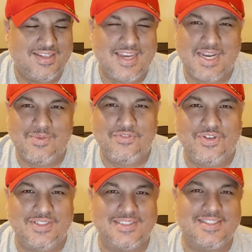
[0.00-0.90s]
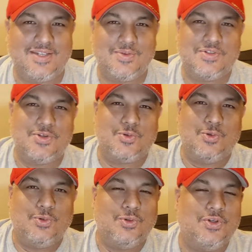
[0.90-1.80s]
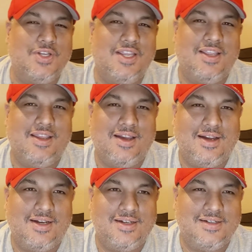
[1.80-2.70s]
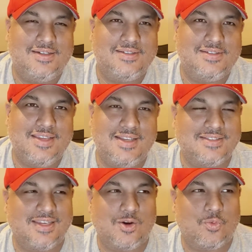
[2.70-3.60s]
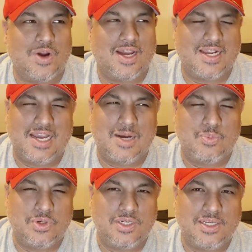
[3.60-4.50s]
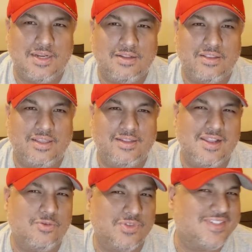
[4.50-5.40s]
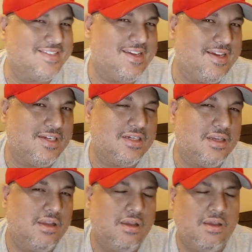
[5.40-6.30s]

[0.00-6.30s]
the Academy of Villains thing was so cool. So yeah, it's like a rock opera kind of thing. They don't sing.